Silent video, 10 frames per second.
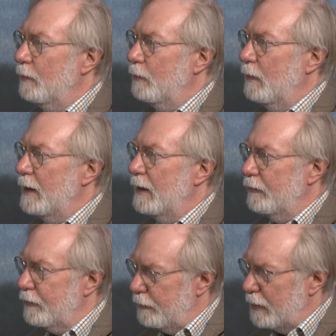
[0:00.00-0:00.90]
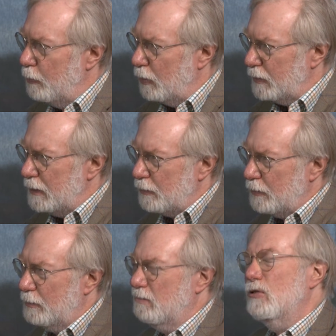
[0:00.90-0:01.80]
whereas the
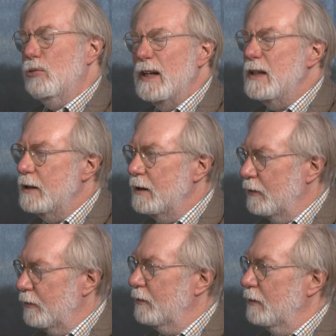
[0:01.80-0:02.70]
robotics 20 years.